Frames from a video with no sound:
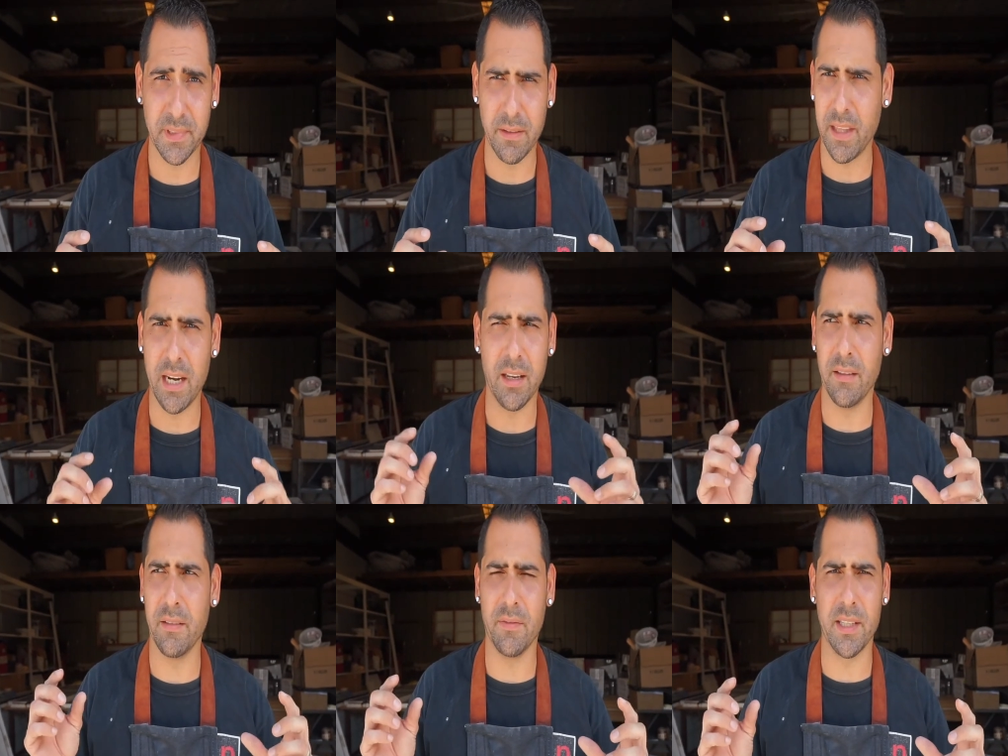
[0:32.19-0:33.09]
If, that,
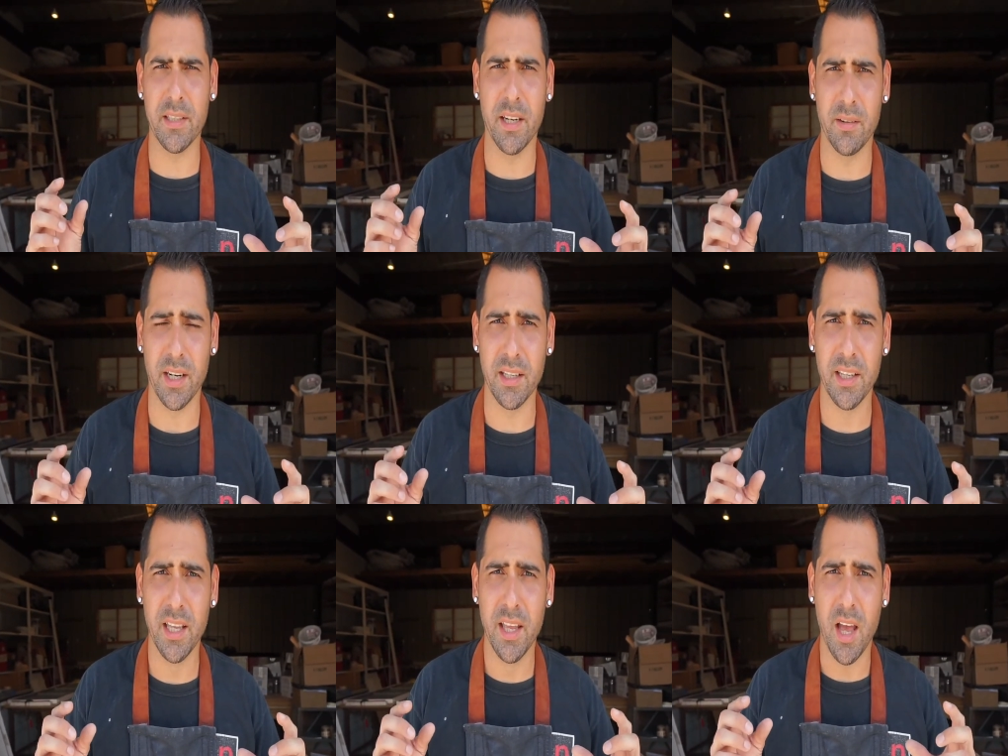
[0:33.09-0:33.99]
if I said it right.
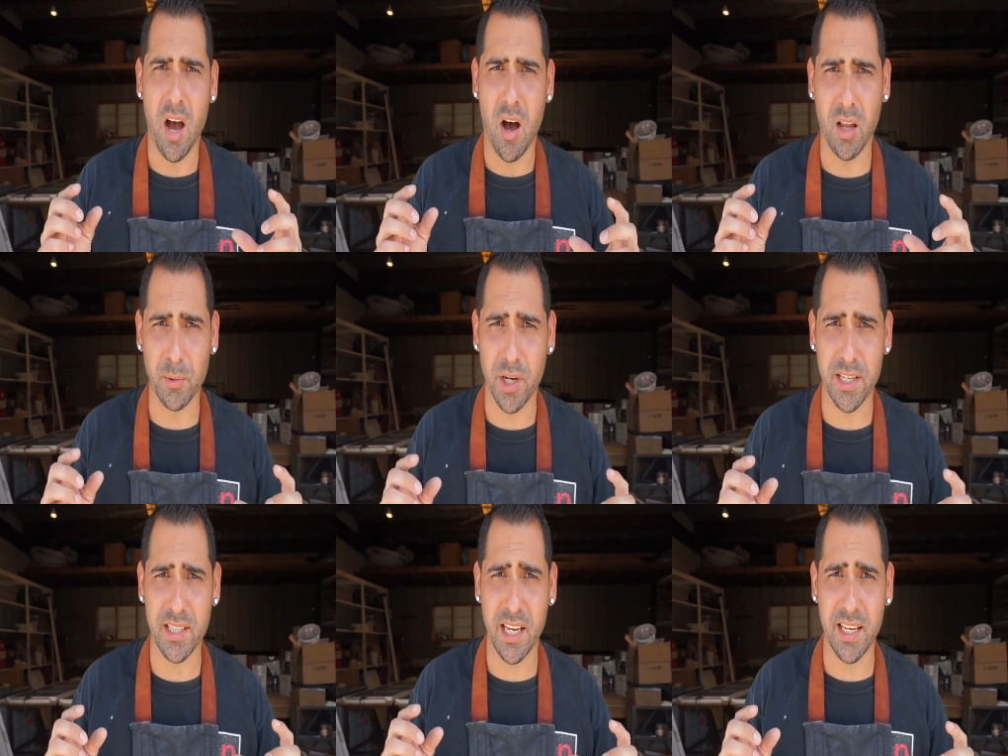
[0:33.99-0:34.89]
All I'm trying to
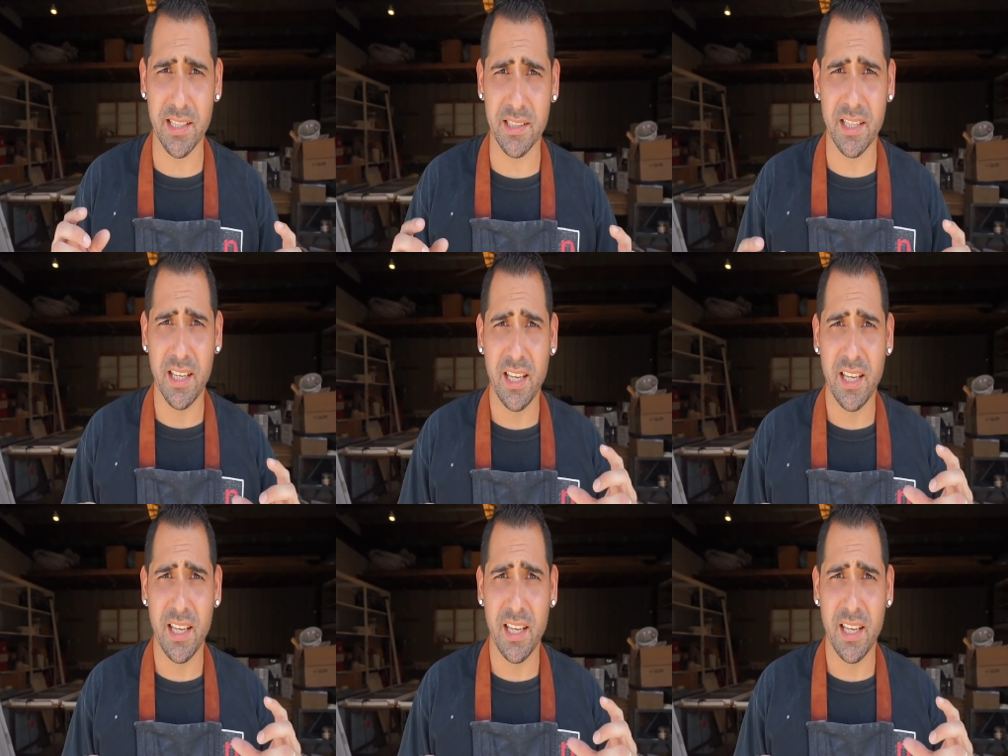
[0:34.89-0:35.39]
say is